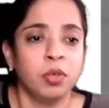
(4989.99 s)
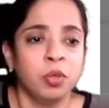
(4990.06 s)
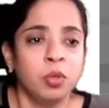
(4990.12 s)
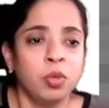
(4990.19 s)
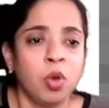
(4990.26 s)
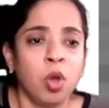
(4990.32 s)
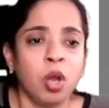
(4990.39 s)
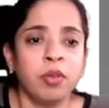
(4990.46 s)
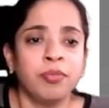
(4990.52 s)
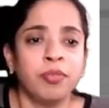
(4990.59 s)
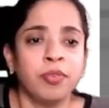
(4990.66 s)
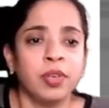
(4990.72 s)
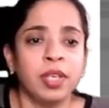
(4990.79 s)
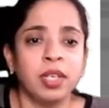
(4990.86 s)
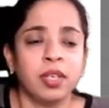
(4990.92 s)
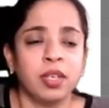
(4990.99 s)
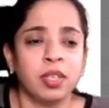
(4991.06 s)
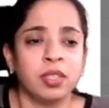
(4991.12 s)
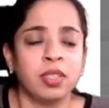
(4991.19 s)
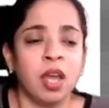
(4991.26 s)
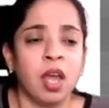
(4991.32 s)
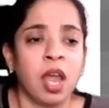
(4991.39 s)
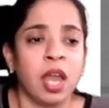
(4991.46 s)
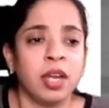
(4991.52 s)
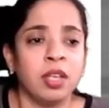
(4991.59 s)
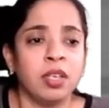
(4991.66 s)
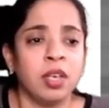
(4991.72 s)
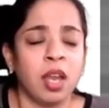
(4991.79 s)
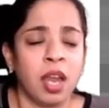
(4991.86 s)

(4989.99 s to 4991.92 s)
do not fully the adult,